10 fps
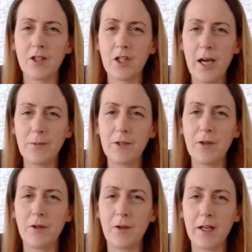Chapter
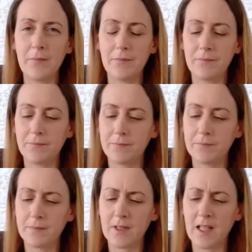3.
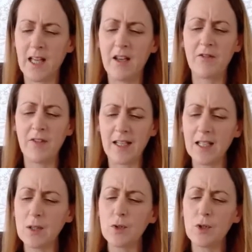
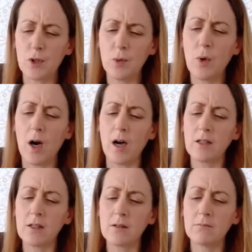Felix was too hot.
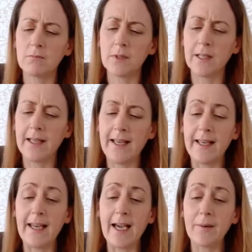
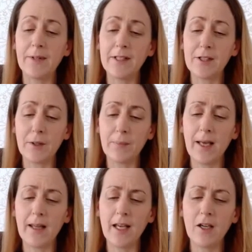He had been
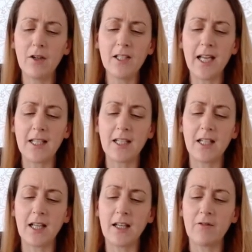sunbathing
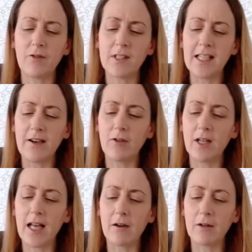contentedly for several
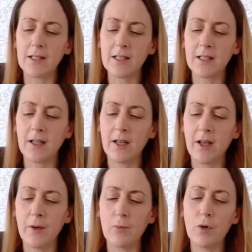hours,
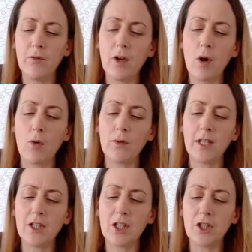moving
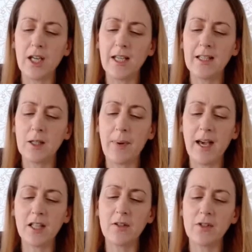only to chase the
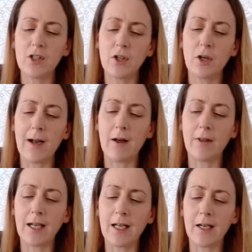patch of sun around
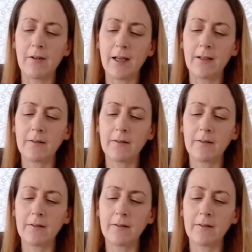the clearing.